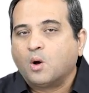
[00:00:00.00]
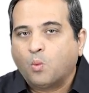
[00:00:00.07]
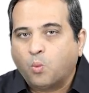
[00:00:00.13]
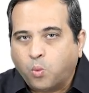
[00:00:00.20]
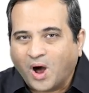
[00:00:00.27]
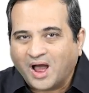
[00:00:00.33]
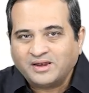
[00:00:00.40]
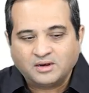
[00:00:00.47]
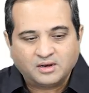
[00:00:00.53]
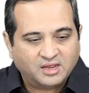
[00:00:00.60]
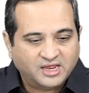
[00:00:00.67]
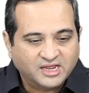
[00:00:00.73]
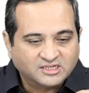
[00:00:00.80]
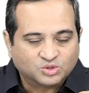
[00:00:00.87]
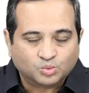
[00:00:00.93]
One
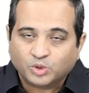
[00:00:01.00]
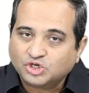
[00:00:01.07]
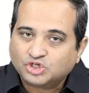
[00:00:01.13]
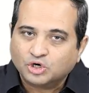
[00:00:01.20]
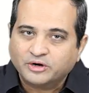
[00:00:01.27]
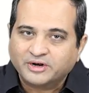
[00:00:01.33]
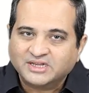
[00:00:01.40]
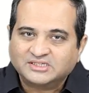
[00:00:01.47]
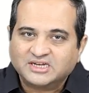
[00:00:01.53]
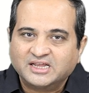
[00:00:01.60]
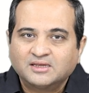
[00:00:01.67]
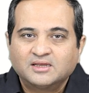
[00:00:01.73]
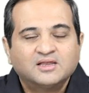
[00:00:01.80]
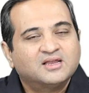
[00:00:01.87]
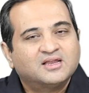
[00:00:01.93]
is visual
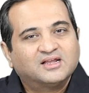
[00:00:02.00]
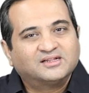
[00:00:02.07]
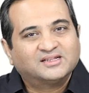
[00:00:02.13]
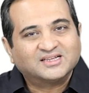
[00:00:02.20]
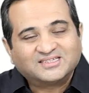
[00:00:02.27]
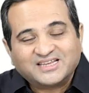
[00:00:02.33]
reasoning. The